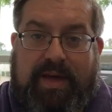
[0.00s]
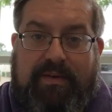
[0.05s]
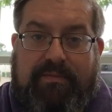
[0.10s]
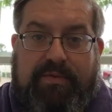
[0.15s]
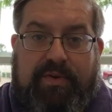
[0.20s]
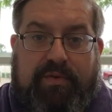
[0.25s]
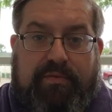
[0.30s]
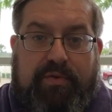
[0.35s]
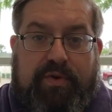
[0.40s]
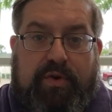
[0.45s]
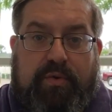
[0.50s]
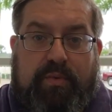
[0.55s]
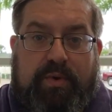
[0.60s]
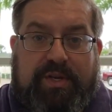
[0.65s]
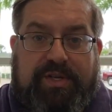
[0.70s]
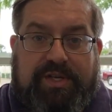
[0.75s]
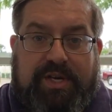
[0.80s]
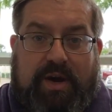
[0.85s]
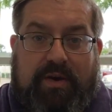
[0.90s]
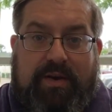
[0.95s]
that, feel free to
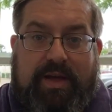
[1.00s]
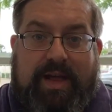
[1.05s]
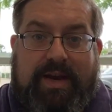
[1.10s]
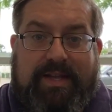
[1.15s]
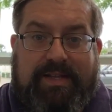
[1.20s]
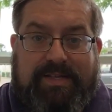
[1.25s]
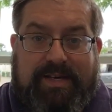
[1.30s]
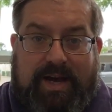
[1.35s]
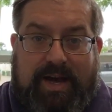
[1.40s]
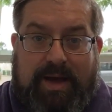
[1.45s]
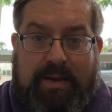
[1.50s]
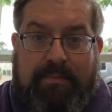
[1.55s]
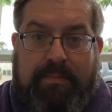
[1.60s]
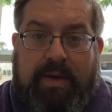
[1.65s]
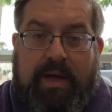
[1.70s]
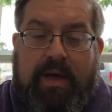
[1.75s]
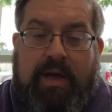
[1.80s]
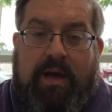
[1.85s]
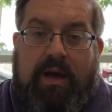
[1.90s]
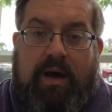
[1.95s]
reach out anytime.
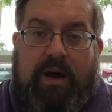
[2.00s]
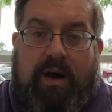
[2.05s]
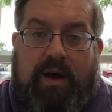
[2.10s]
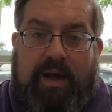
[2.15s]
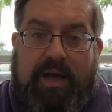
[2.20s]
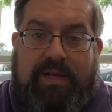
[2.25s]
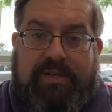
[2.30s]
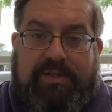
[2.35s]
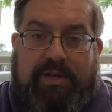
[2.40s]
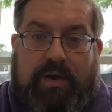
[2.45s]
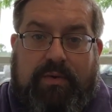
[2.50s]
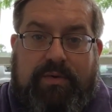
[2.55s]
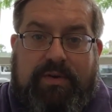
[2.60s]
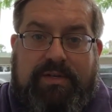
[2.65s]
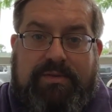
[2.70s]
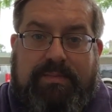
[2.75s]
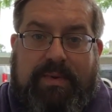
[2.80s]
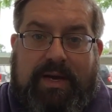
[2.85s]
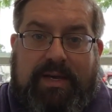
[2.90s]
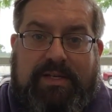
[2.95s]
As
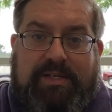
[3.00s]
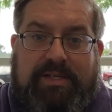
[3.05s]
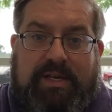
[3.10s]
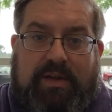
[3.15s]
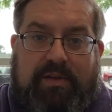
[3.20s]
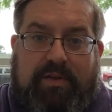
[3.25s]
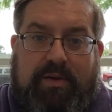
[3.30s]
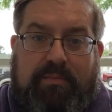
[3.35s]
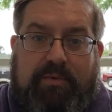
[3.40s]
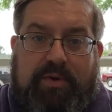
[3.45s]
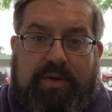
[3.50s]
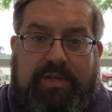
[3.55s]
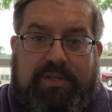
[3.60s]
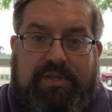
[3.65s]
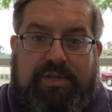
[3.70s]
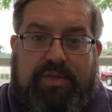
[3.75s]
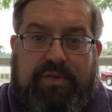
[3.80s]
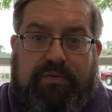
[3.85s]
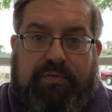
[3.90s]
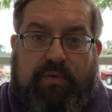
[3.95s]
always, my cell number
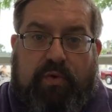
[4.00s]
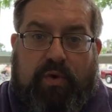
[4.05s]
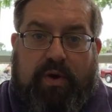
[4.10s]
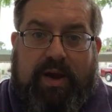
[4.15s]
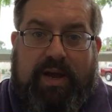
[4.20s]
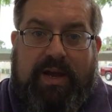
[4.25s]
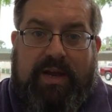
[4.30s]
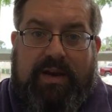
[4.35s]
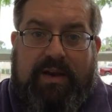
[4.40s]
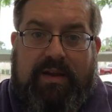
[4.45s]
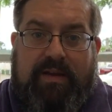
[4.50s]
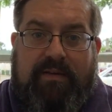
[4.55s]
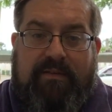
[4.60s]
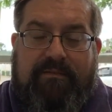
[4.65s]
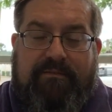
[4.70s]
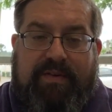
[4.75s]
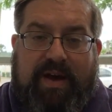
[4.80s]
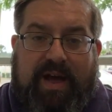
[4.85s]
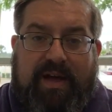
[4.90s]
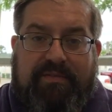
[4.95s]
is
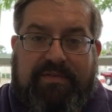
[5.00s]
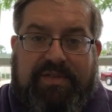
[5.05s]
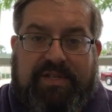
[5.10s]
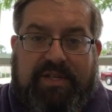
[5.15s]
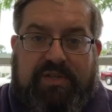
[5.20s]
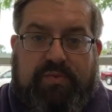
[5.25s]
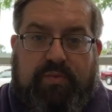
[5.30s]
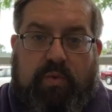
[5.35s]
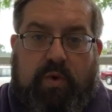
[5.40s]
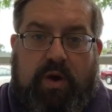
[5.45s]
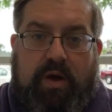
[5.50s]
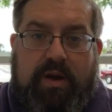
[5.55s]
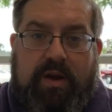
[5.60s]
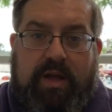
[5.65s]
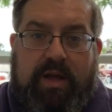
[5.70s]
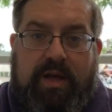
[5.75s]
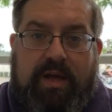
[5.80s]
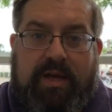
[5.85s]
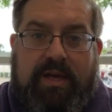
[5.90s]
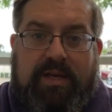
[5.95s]

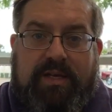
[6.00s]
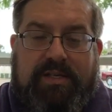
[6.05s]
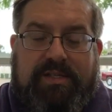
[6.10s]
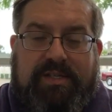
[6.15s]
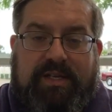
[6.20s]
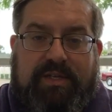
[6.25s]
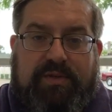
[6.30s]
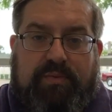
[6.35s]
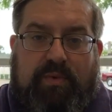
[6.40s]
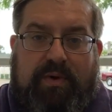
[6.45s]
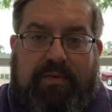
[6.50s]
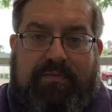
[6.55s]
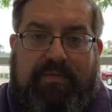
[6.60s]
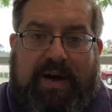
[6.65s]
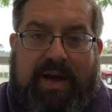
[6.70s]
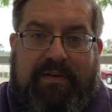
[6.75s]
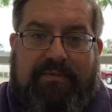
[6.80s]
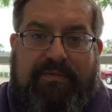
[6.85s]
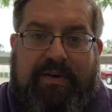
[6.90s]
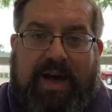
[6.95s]

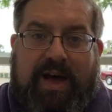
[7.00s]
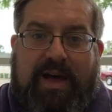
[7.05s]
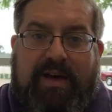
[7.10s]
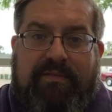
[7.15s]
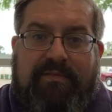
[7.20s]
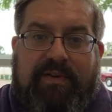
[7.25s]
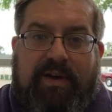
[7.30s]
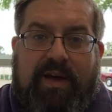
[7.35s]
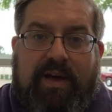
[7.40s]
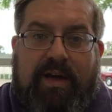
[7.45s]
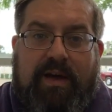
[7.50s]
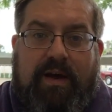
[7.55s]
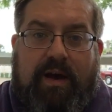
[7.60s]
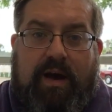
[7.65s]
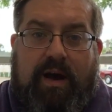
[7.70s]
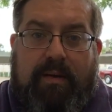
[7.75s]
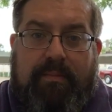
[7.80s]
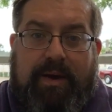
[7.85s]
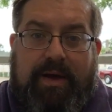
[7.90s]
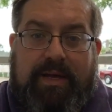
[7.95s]
248-561-6155.
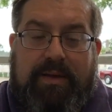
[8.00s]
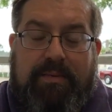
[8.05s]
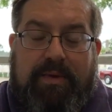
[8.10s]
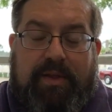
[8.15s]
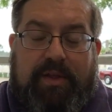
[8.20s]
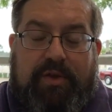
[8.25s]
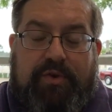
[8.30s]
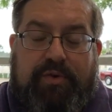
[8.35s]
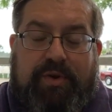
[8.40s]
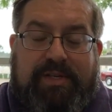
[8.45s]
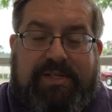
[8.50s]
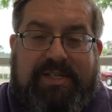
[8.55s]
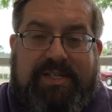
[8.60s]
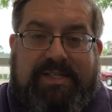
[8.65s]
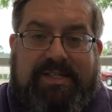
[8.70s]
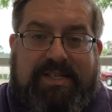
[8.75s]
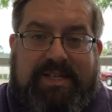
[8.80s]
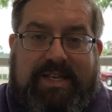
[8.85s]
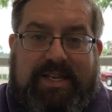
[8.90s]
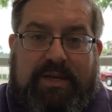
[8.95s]
My email address
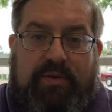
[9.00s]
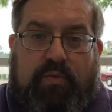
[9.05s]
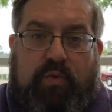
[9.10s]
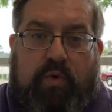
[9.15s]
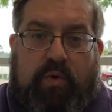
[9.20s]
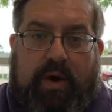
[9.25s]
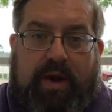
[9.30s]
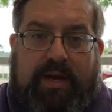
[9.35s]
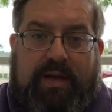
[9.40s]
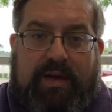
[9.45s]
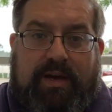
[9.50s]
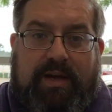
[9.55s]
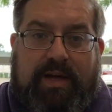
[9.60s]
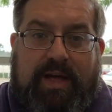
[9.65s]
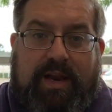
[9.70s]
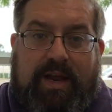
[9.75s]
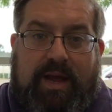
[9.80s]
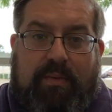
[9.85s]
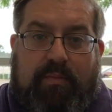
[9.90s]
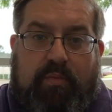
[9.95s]
is
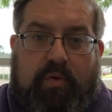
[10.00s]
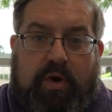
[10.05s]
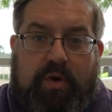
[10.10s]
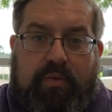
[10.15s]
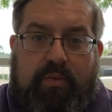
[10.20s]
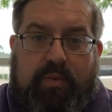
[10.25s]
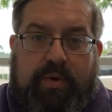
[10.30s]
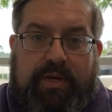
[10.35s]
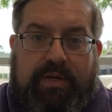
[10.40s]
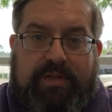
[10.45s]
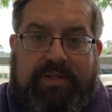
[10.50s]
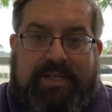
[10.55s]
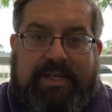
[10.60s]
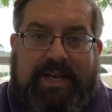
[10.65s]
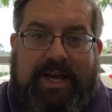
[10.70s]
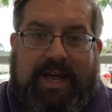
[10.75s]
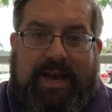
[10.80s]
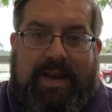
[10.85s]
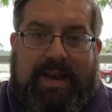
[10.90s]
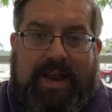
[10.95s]

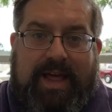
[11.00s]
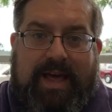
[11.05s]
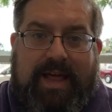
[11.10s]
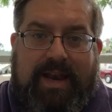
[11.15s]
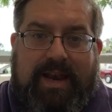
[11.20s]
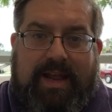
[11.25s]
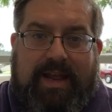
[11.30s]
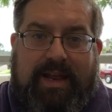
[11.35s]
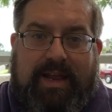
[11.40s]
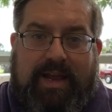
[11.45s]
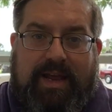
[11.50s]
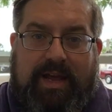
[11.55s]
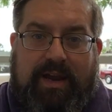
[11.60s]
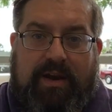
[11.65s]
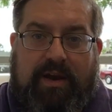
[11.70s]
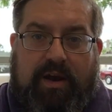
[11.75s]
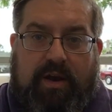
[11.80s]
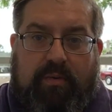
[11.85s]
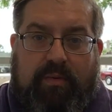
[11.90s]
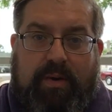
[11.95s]
dwarenka@m1realty.net,
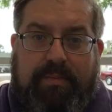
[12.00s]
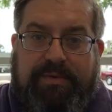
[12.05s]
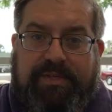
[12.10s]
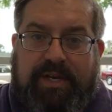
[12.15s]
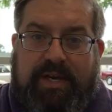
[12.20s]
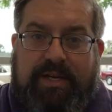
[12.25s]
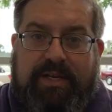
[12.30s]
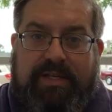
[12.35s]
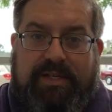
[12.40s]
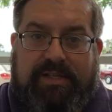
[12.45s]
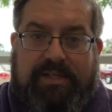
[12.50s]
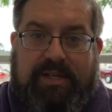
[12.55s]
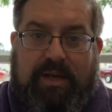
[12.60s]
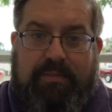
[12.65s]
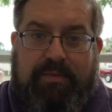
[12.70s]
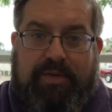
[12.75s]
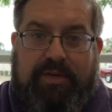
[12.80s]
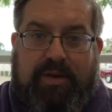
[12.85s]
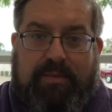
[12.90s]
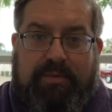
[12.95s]
and our website is
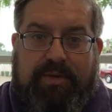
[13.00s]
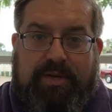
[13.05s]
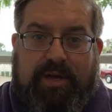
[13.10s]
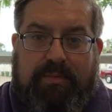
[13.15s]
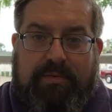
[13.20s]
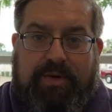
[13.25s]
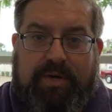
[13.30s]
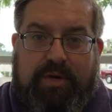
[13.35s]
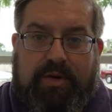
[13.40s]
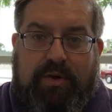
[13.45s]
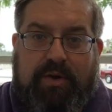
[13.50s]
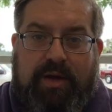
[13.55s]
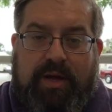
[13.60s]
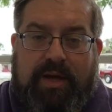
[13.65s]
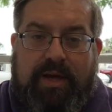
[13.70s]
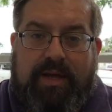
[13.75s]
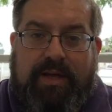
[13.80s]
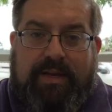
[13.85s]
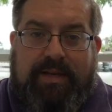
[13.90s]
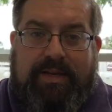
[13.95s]

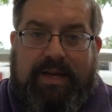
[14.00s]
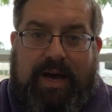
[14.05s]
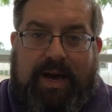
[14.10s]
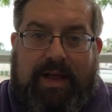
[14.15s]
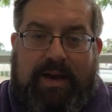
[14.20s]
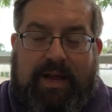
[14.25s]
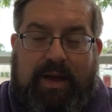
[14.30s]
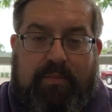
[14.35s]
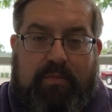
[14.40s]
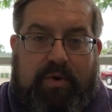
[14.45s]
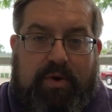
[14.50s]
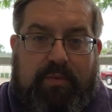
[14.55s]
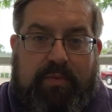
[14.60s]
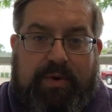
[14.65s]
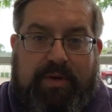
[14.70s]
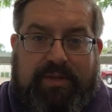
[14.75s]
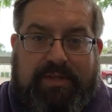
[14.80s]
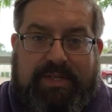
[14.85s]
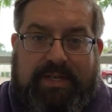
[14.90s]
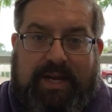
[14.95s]

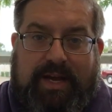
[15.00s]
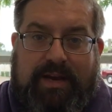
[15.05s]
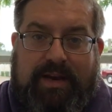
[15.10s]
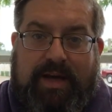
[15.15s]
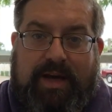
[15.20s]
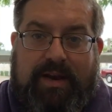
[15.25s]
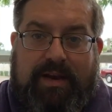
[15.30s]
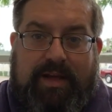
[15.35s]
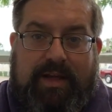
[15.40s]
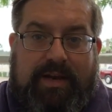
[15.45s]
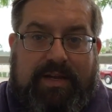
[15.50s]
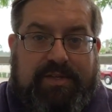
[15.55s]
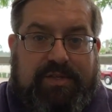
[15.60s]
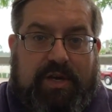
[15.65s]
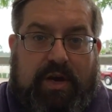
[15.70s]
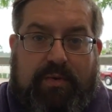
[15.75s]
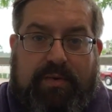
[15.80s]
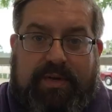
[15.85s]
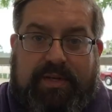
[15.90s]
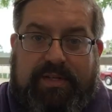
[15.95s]
www.m1realty.net. And as
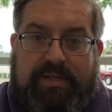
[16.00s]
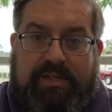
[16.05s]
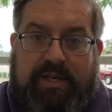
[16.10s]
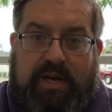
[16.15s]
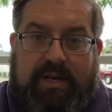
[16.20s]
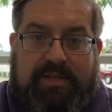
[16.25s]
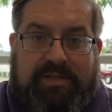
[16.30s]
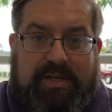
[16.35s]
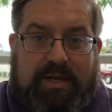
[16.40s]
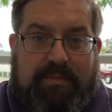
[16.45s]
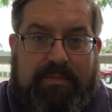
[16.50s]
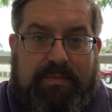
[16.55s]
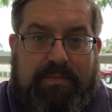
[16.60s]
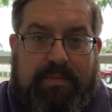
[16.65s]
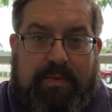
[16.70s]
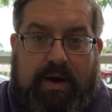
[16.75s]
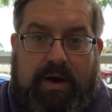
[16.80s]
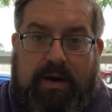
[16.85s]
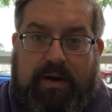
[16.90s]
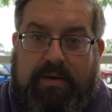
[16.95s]
always,
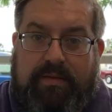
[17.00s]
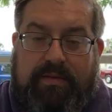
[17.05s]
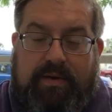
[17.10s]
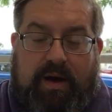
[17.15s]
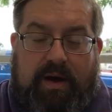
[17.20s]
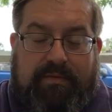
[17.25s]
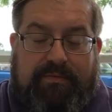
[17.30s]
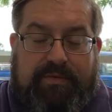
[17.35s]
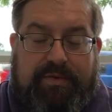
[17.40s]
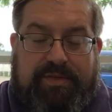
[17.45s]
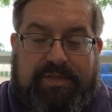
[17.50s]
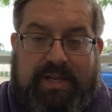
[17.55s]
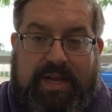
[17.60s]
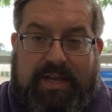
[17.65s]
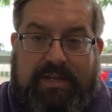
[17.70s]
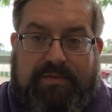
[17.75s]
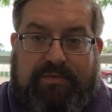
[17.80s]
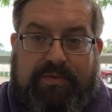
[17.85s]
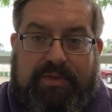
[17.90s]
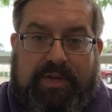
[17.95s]
same offer
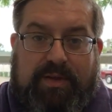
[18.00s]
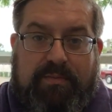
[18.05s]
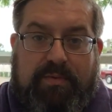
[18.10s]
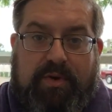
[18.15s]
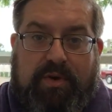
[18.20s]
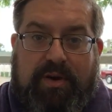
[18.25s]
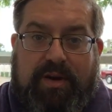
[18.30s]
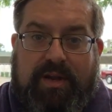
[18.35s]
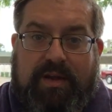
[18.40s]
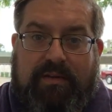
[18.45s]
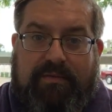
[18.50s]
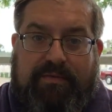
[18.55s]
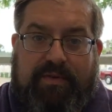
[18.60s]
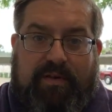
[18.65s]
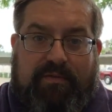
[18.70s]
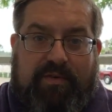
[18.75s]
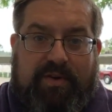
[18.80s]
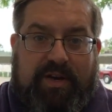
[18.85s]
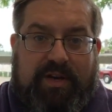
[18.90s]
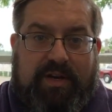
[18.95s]
stands for the community. If
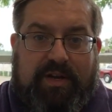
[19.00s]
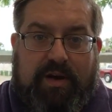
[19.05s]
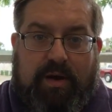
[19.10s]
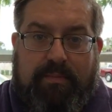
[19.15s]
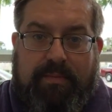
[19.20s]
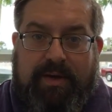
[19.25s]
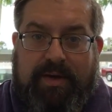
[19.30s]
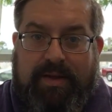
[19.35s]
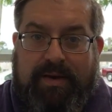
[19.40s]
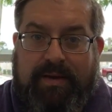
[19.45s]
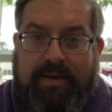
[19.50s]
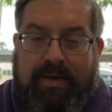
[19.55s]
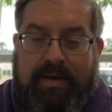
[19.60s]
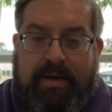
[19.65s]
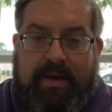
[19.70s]
you ever need to come in,